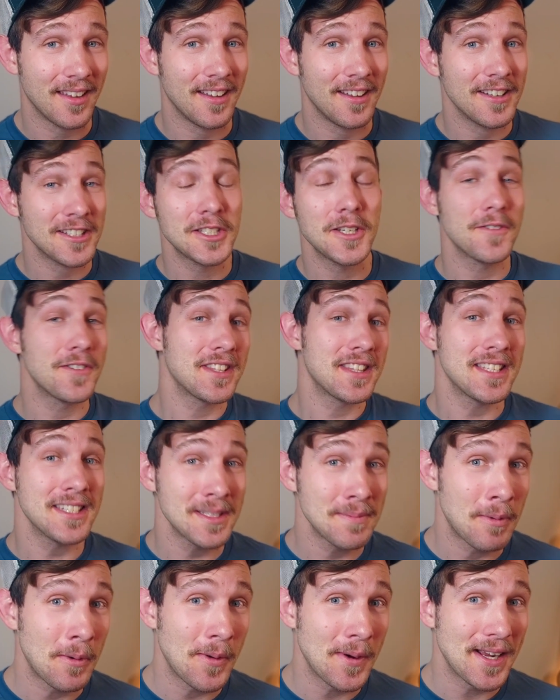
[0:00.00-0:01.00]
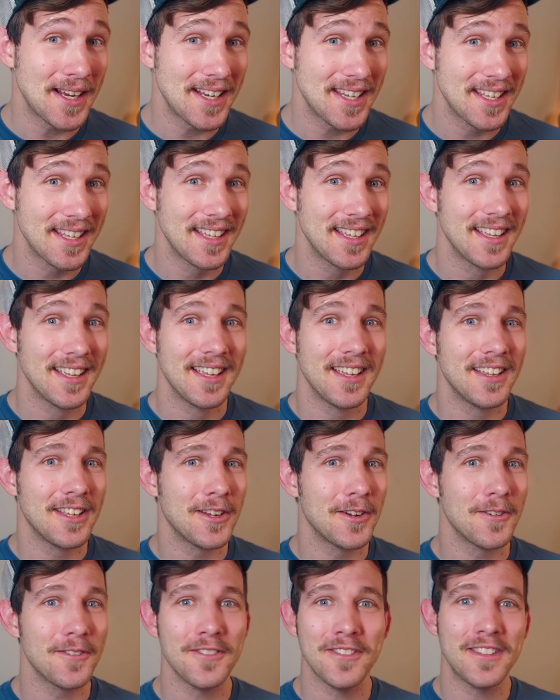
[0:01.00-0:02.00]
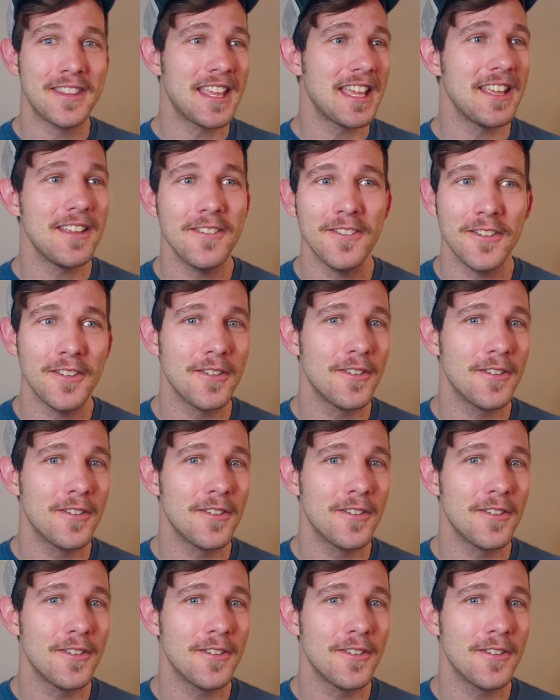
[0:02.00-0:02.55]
So if at this point, maybe